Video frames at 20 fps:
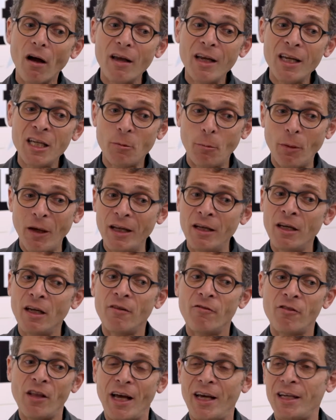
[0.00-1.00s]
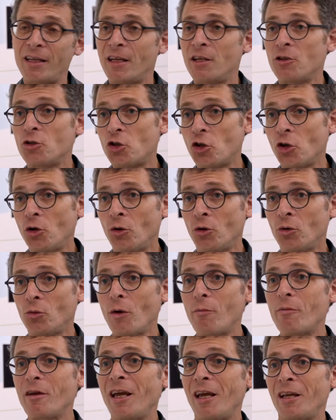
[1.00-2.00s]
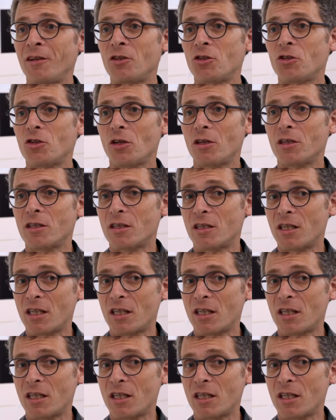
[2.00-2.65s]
Independent of that, in June, we began to